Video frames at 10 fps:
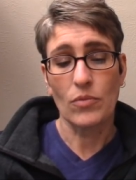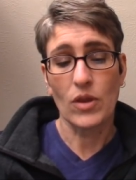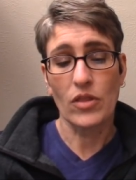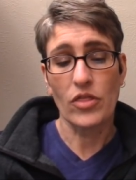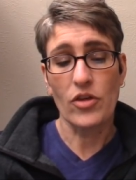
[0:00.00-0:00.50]

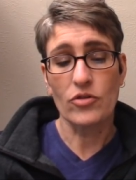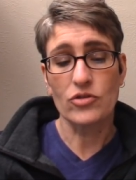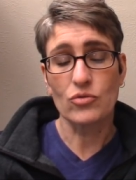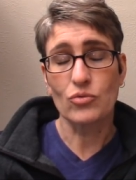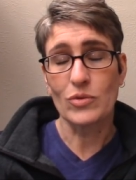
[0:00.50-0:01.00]
There's
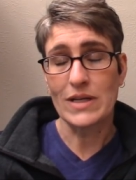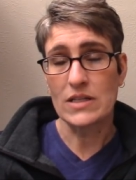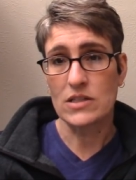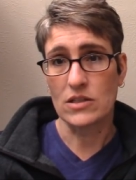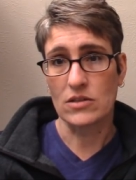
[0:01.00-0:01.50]
a
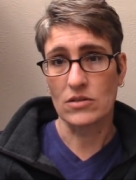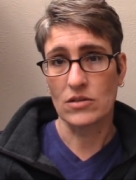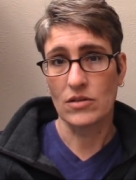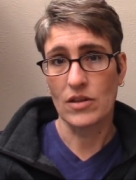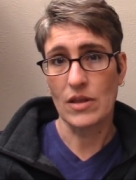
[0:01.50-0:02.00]
reason
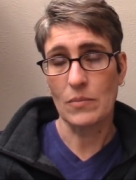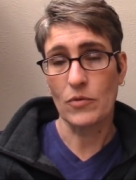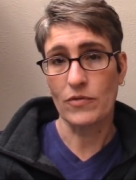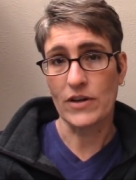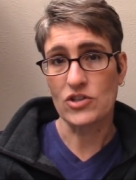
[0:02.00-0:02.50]
that
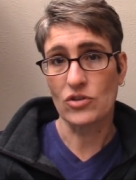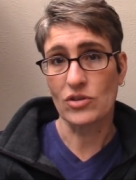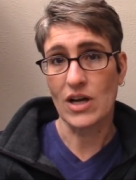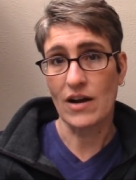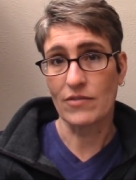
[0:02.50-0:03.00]
professional
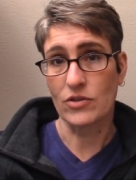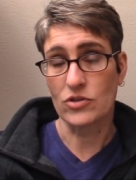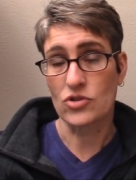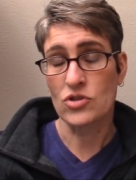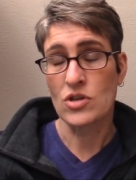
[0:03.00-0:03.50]

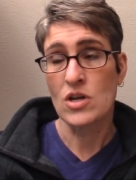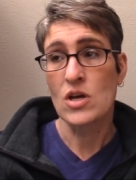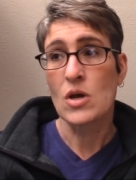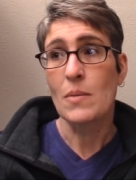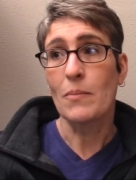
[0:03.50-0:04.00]
covers
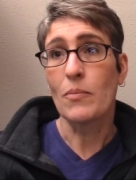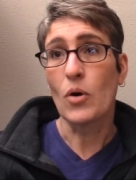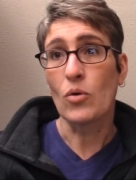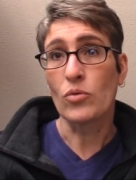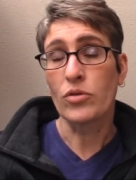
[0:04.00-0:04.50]

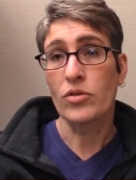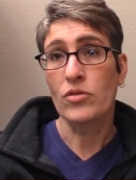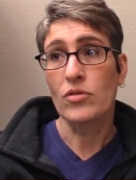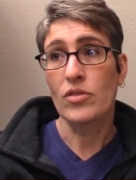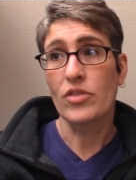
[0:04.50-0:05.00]
both
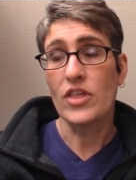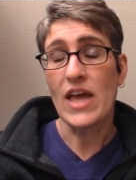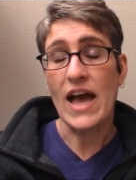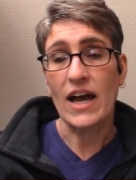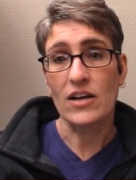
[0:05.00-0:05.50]
the
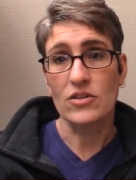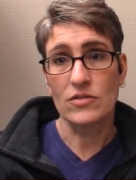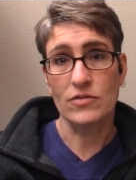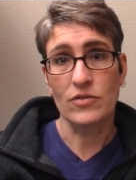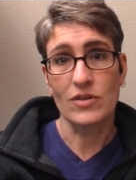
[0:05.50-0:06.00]
act
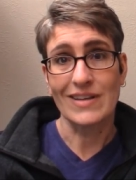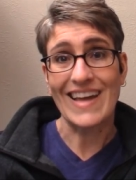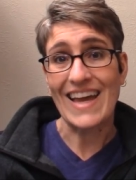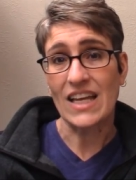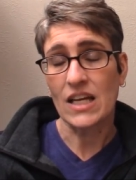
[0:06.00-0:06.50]
of
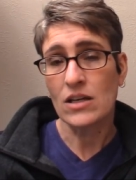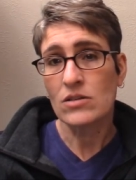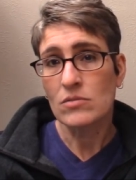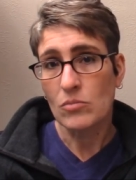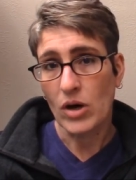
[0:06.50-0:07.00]

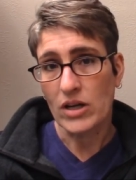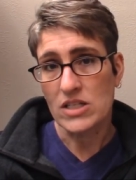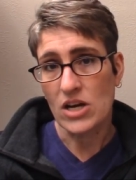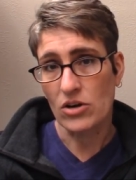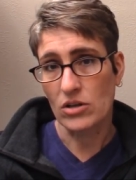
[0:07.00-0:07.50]
gaining
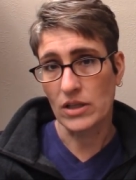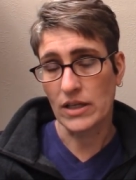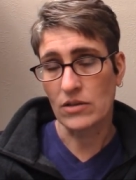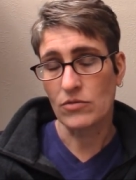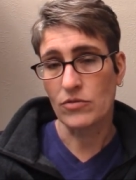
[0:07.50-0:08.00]

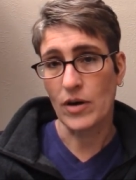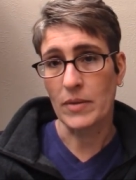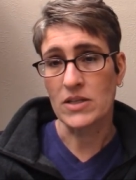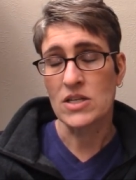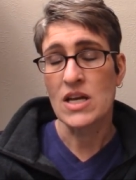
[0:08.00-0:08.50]
monetarily from
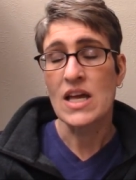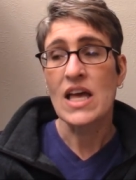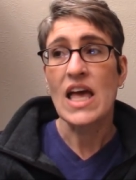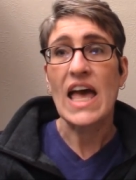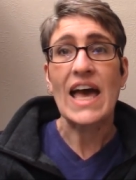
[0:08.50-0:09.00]
it
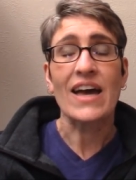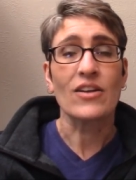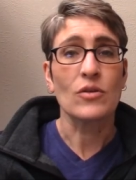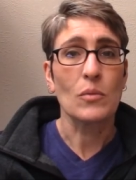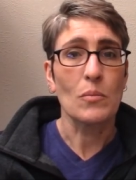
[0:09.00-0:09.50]

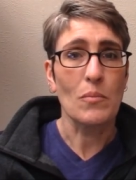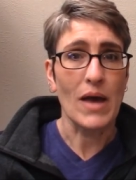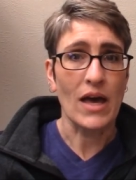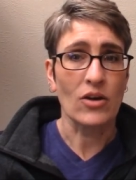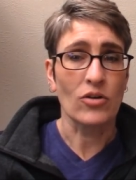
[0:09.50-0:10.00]
and
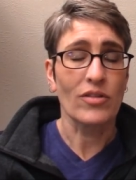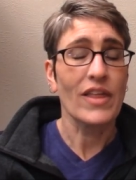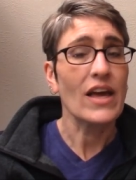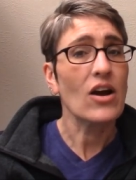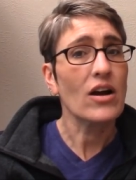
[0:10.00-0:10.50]
manner.
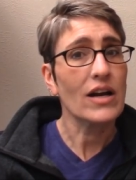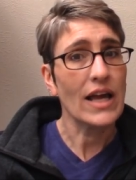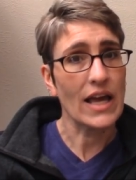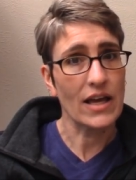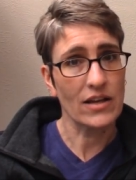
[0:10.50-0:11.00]
They are
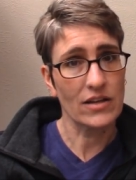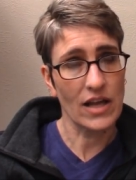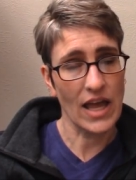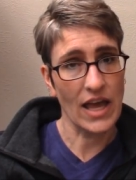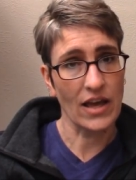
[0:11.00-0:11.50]
hand in
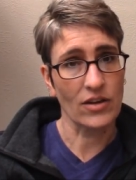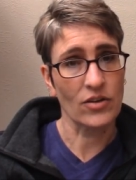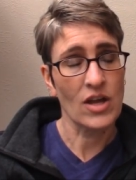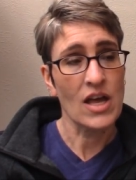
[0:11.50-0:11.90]
hand.